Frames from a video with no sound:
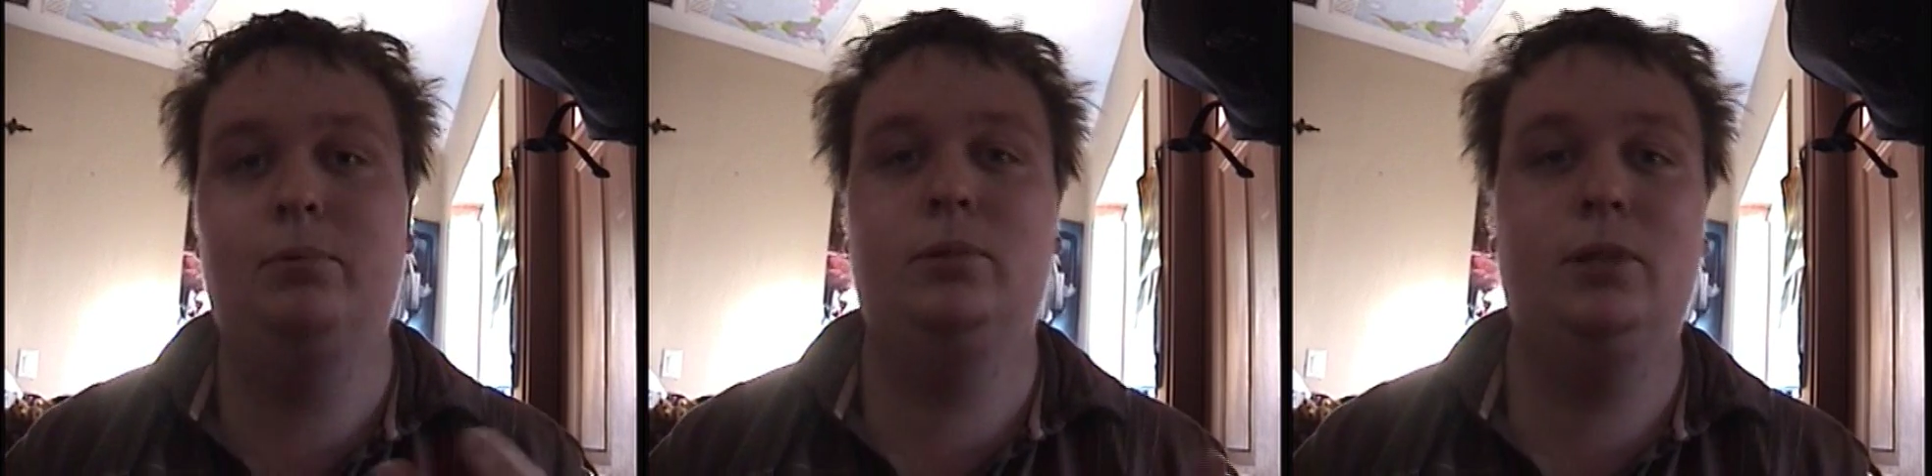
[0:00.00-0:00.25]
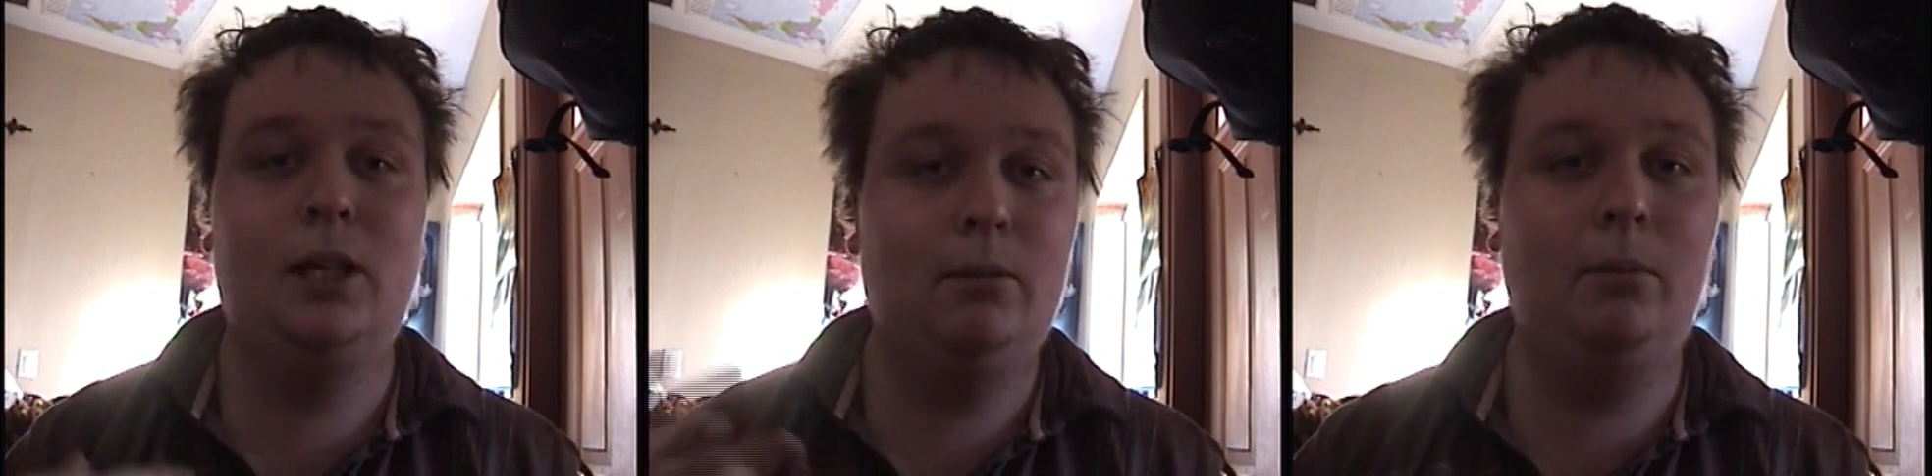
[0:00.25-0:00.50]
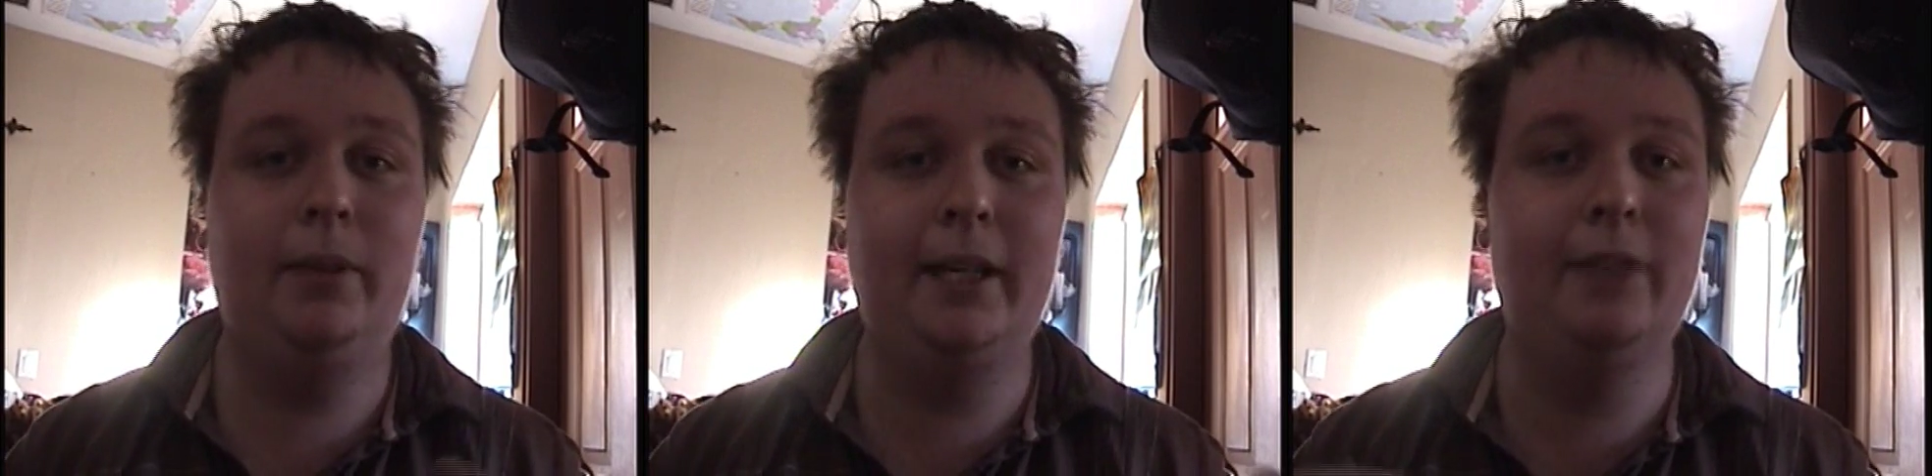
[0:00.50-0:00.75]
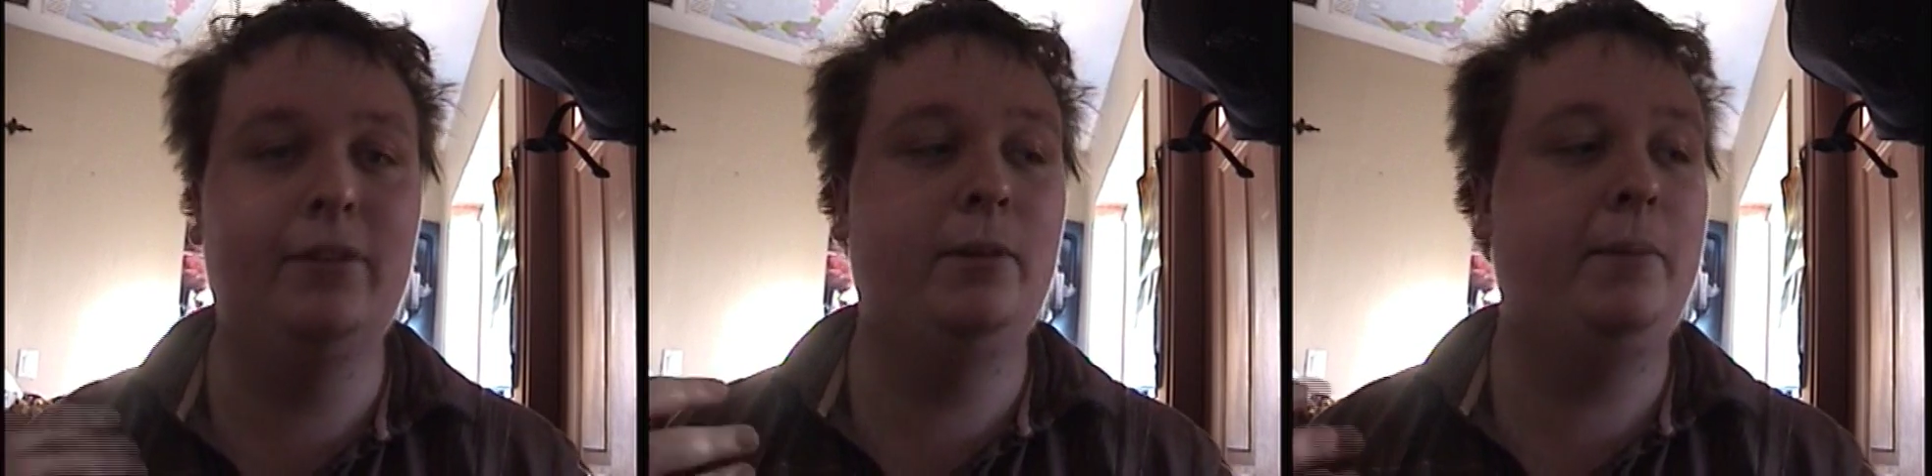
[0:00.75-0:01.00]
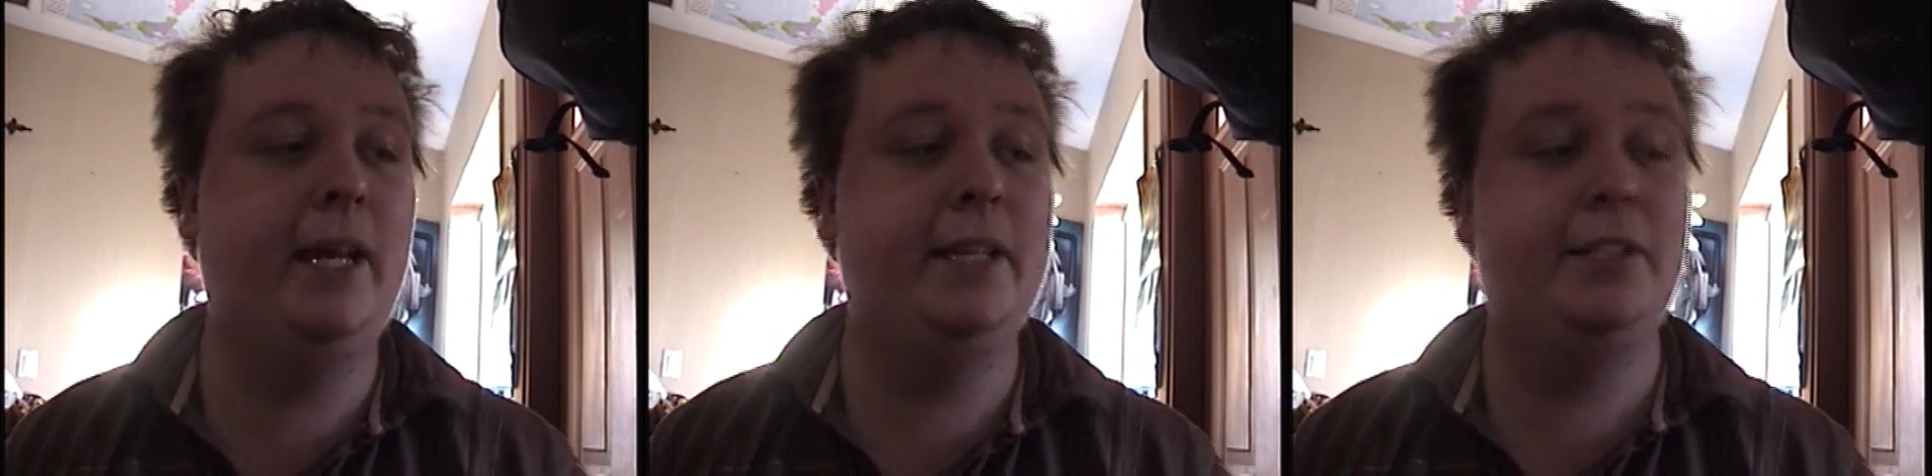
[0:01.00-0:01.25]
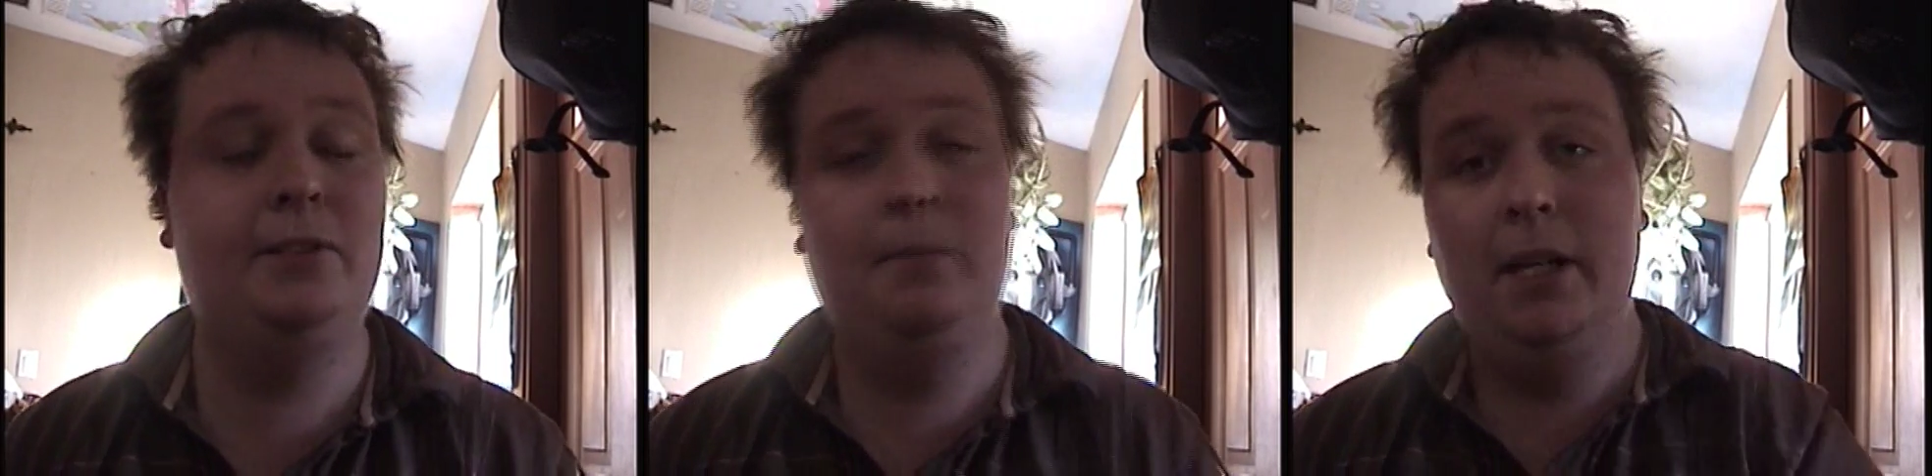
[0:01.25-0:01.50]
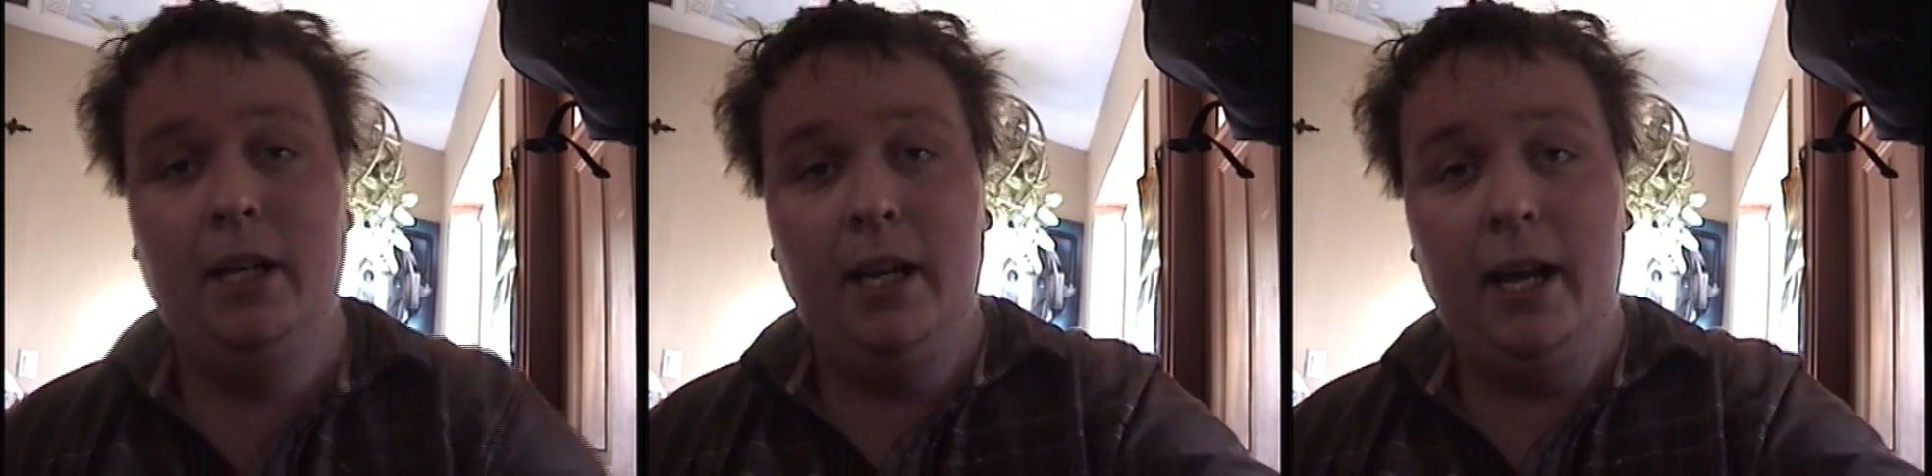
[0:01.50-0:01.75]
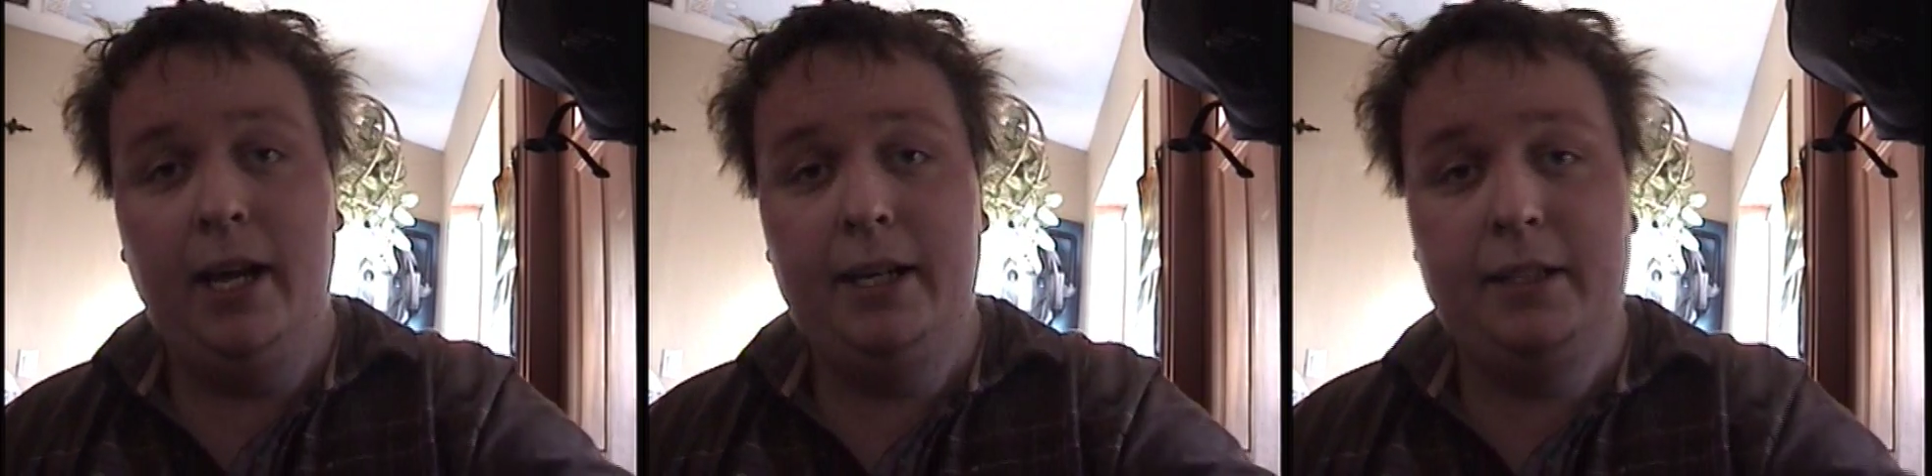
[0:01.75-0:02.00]
probably give it a pass.
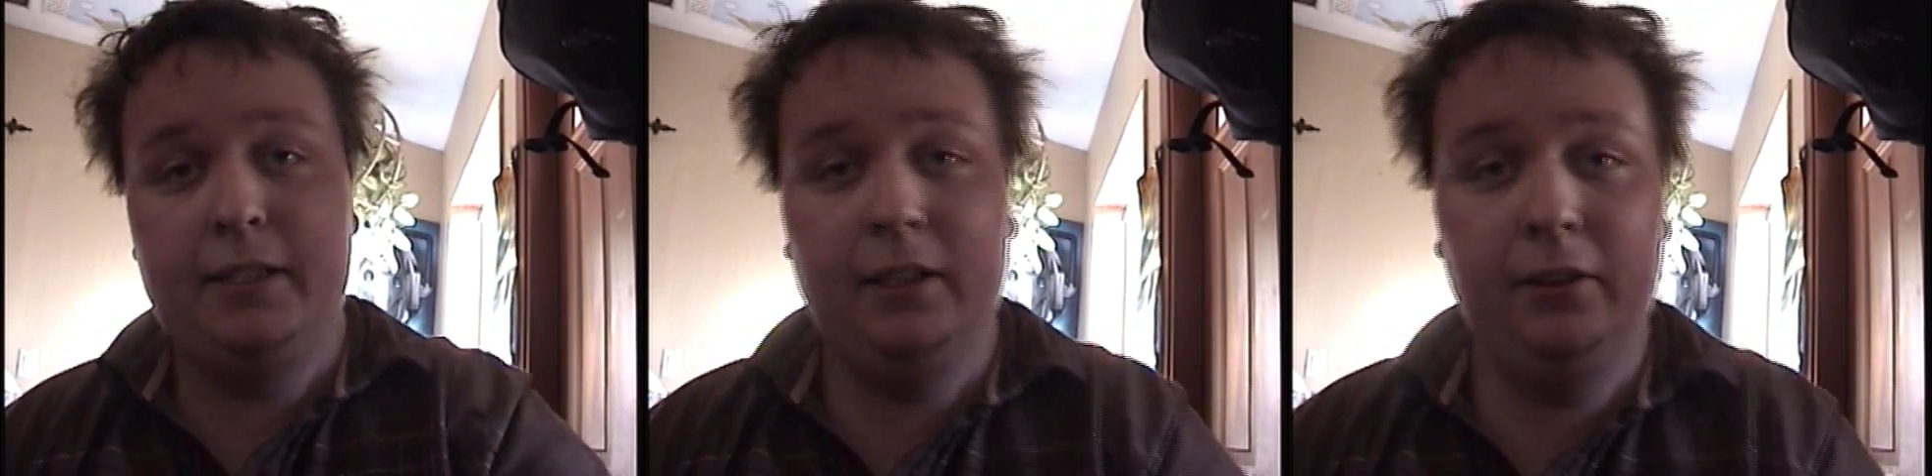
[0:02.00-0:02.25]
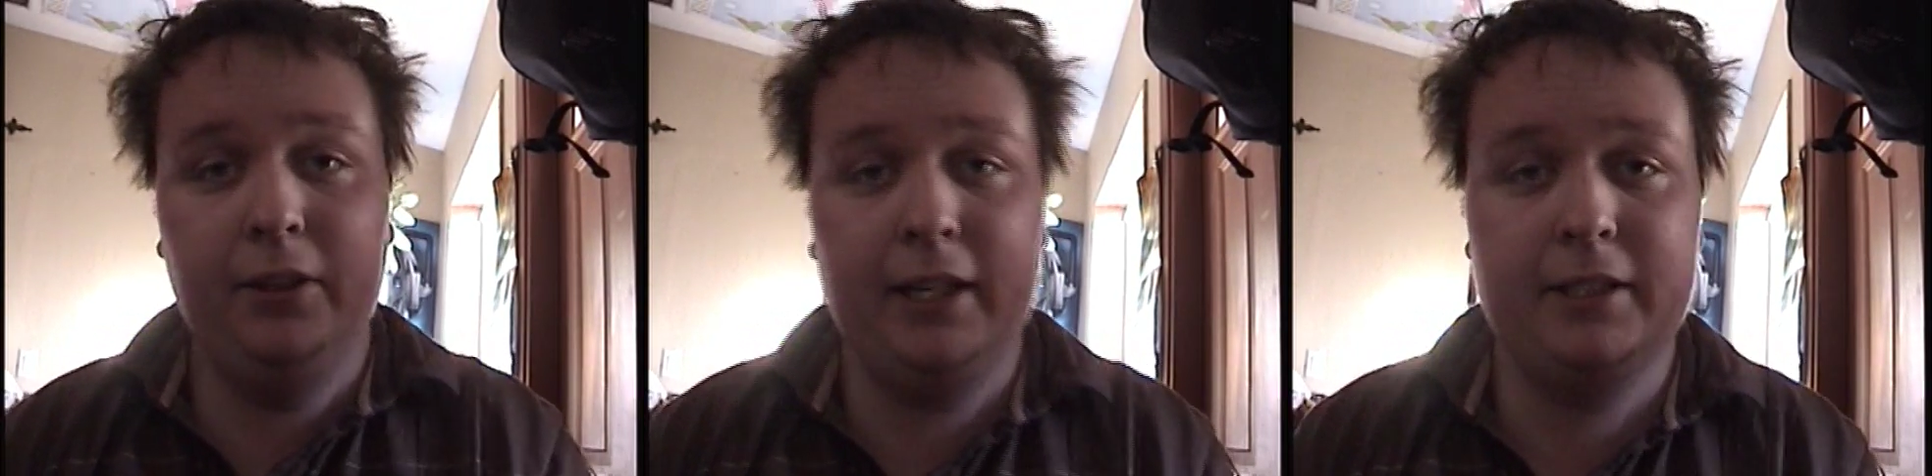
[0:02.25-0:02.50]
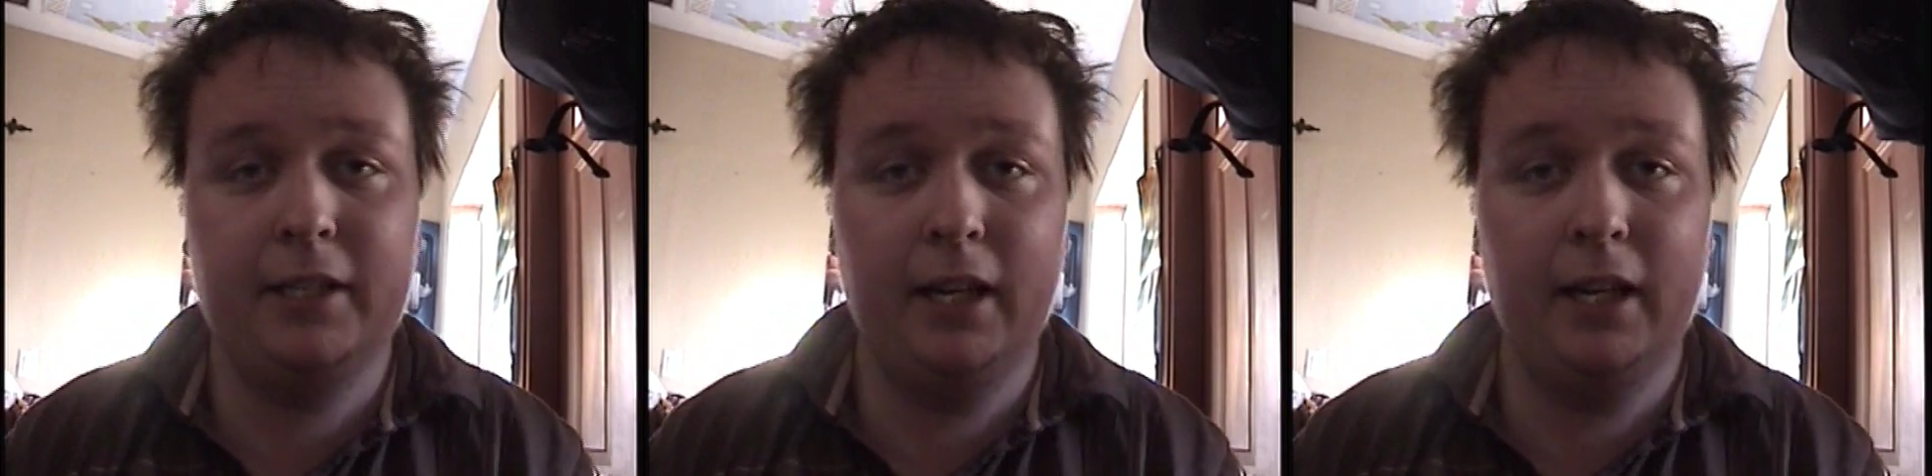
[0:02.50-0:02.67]
And until next